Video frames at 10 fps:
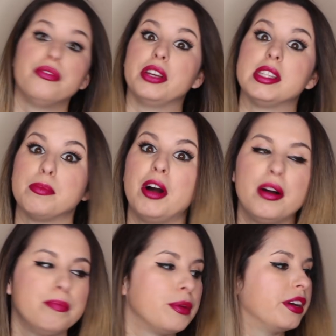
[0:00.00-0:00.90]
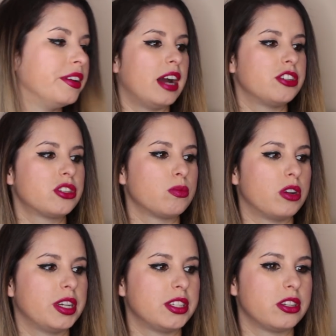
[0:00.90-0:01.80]
offense mom, but I just
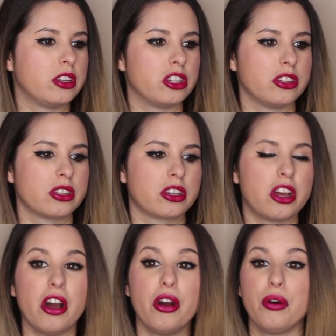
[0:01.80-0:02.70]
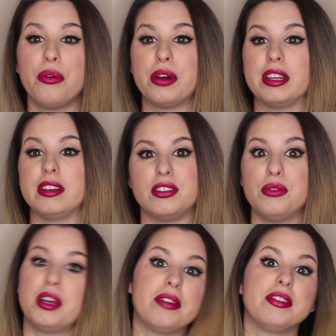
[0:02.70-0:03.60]
wanted to just go and
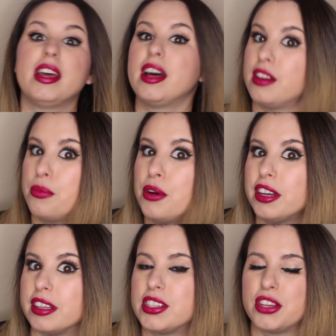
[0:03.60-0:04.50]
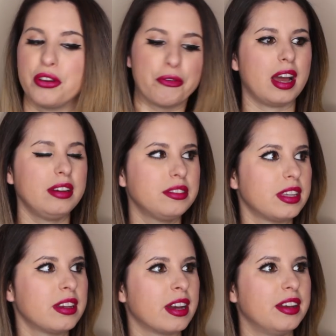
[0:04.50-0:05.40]
do whatever the hell I wanted to. I don't
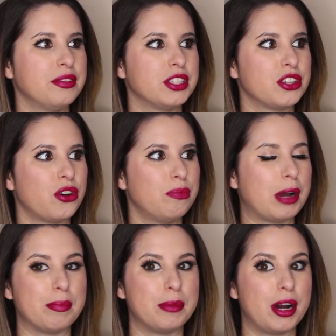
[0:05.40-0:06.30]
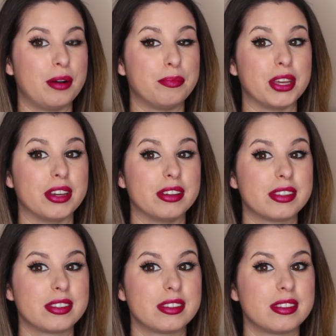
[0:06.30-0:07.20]
think I even told my mom
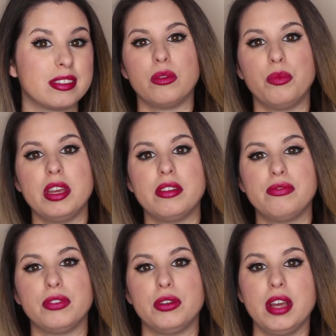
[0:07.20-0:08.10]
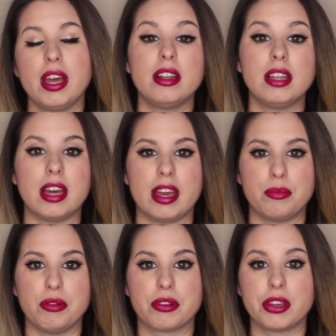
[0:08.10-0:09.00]
this we flew to LA.
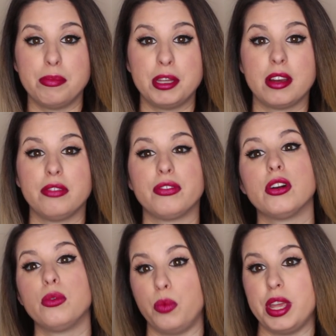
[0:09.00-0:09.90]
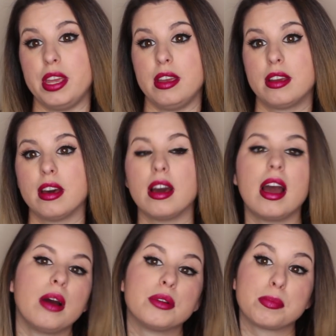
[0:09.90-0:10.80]
We were going to be there for a week.
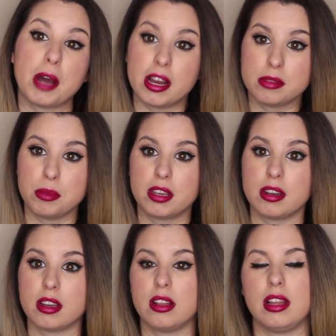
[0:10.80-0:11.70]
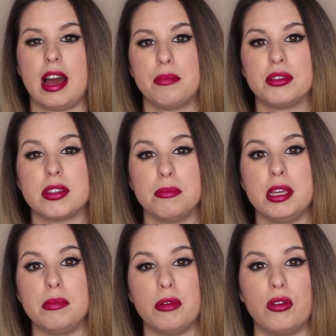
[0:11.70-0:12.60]
I was possibly going to collab with some
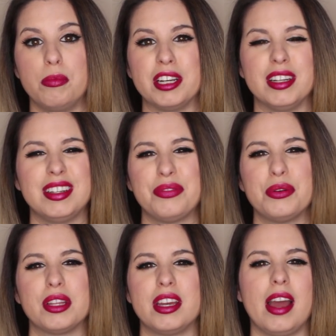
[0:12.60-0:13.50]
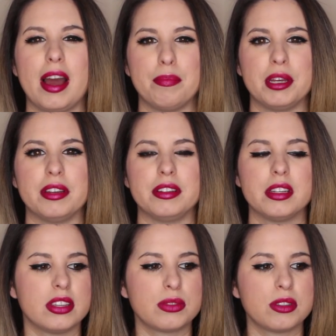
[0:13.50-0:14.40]
people, but it never really
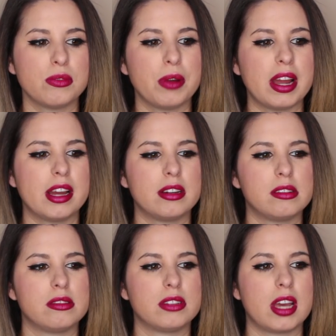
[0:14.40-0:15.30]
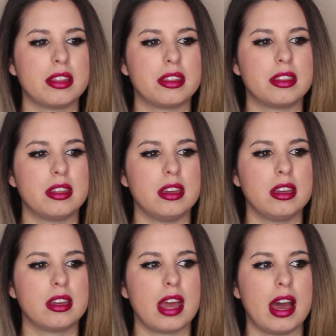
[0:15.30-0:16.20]
happened. This was around, I
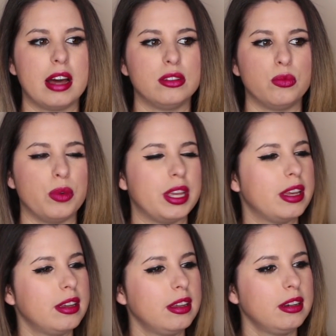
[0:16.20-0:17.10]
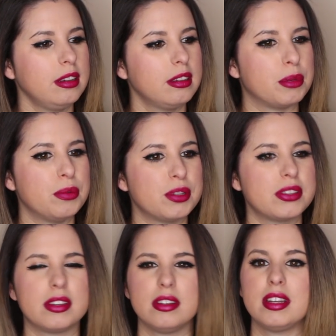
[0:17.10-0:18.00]
think, Halloween, but it was
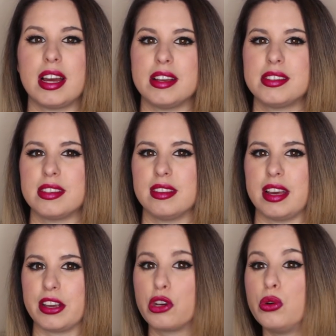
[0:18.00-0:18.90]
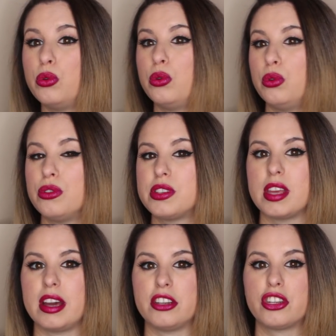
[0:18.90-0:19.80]
still nice and like cool
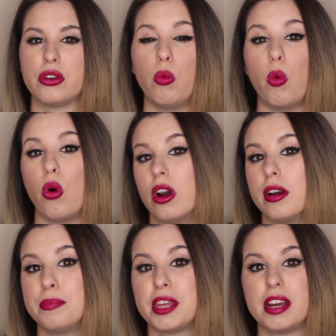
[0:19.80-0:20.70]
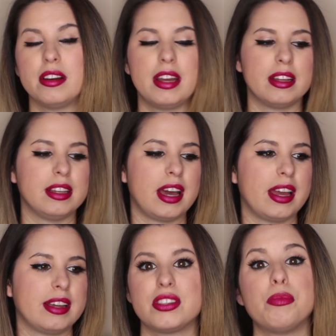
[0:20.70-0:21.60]
slash warm there in
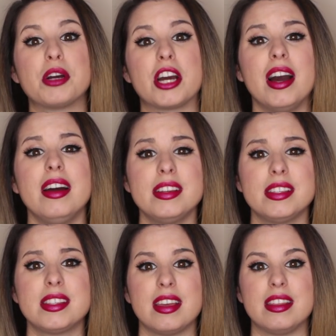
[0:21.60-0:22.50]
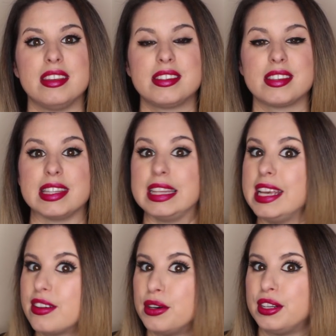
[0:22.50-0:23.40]
LA. So because this is
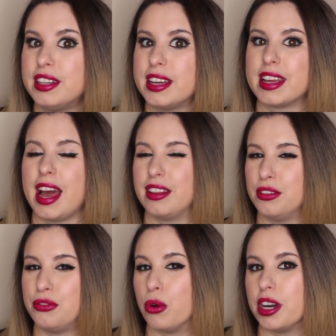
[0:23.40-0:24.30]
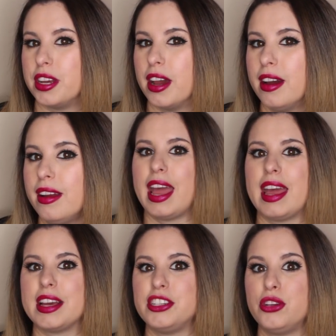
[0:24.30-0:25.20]
legal in California
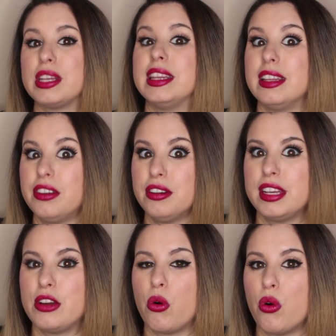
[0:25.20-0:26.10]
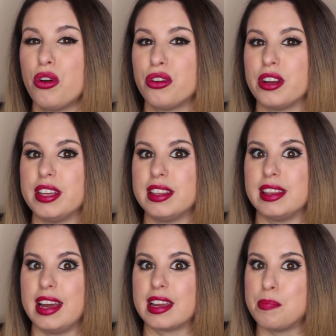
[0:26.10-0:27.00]
and you can literally order it
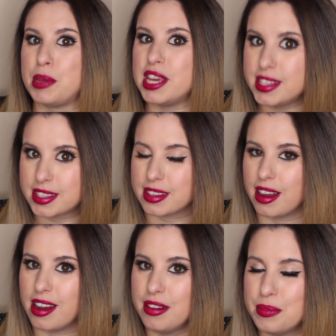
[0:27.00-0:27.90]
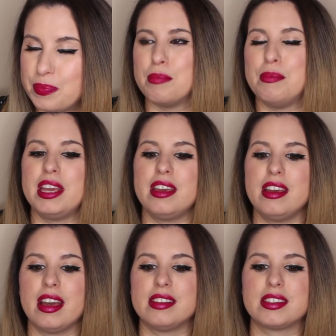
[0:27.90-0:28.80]
like pizza,
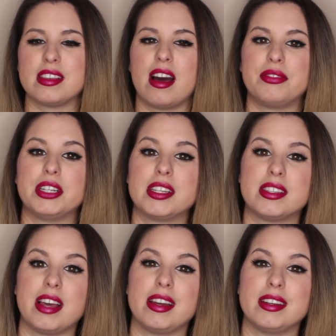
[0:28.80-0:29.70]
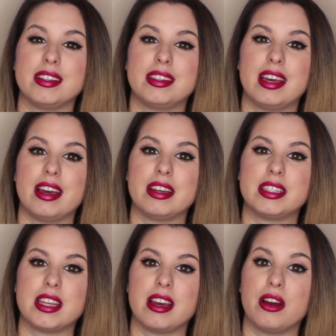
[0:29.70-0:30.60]
me and Slava decided
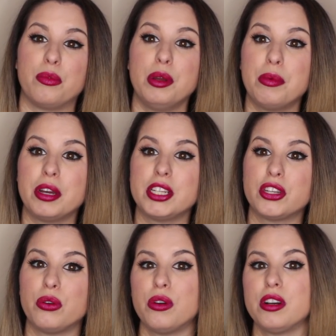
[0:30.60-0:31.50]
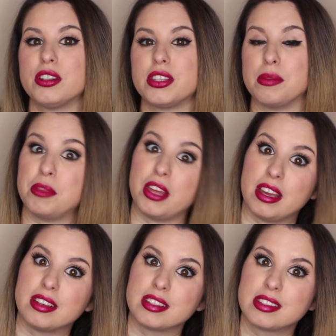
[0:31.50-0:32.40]
that uh, we wanted to order some
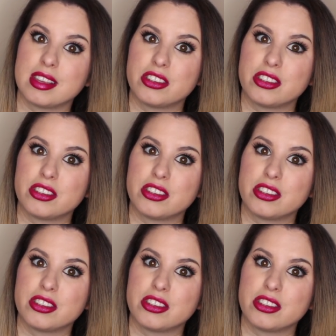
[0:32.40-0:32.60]
things.